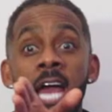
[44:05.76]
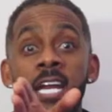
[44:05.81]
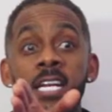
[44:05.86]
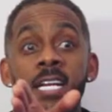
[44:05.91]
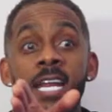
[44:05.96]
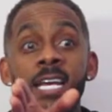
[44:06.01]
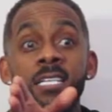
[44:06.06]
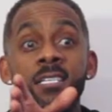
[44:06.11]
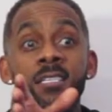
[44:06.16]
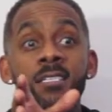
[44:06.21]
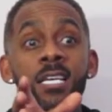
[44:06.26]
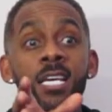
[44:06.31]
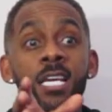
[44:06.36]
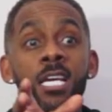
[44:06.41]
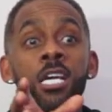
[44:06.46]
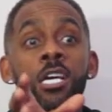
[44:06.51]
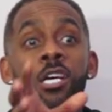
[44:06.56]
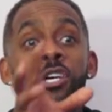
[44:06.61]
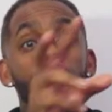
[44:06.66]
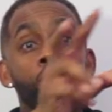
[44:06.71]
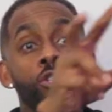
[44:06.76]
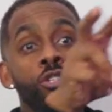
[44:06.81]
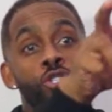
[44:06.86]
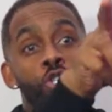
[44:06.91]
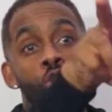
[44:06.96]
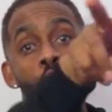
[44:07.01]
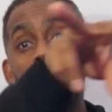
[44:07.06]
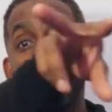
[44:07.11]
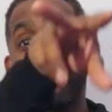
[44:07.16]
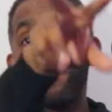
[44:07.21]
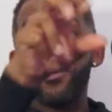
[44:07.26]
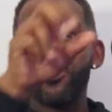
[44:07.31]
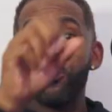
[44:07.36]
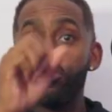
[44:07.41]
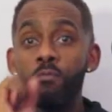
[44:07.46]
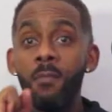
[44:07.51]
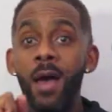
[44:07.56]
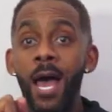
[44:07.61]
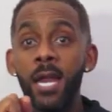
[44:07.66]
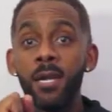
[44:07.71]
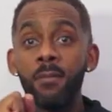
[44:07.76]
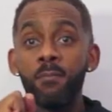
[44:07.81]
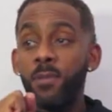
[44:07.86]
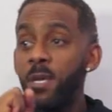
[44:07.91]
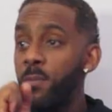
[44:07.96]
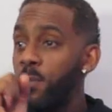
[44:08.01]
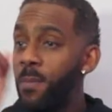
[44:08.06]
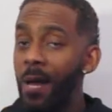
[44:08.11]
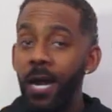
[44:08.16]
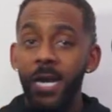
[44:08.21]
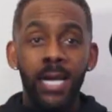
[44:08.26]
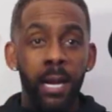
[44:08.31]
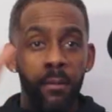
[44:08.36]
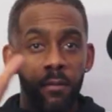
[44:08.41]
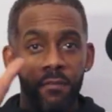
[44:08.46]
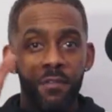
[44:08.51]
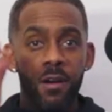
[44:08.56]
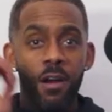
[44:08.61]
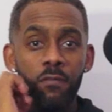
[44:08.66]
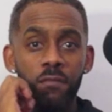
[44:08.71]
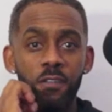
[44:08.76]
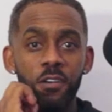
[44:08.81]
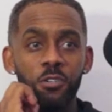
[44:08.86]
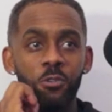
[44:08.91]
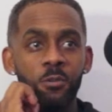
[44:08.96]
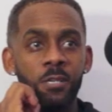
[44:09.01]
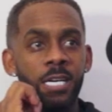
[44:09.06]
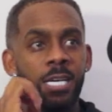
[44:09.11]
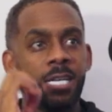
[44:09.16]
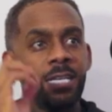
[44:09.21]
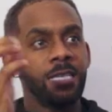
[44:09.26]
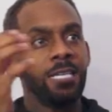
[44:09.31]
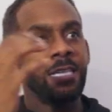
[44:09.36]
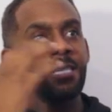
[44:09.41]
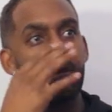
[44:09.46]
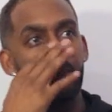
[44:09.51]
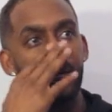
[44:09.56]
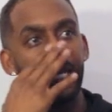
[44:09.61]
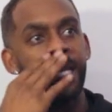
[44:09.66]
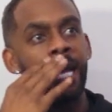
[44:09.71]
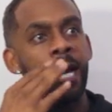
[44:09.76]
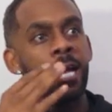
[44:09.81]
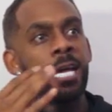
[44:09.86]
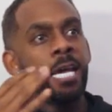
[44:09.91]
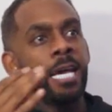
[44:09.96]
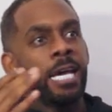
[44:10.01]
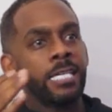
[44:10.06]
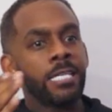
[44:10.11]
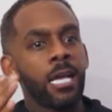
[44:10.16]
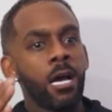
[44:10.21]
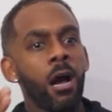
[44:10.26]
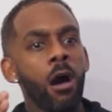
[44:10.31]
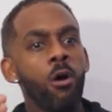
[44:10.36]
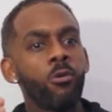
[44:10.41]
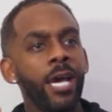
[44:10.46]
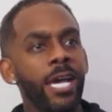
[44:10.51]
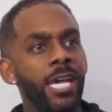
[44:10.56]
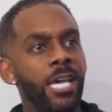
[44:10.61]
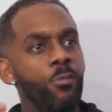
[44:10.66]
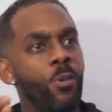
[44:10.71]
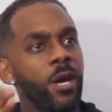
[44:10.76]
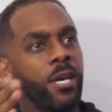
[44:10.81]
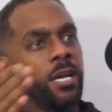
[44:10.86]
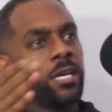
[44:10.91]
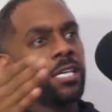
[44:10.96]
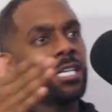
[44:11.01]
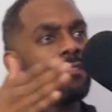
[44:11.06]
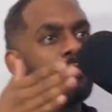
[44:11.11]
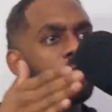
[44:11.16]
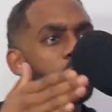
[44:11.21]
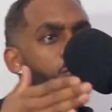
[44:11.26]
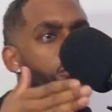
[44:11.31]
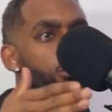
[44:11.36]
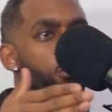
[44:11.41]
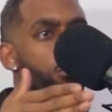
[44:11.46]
And then they see two official men, people behind the camera, very official, and then they see somebody that it's like, okay, he went a different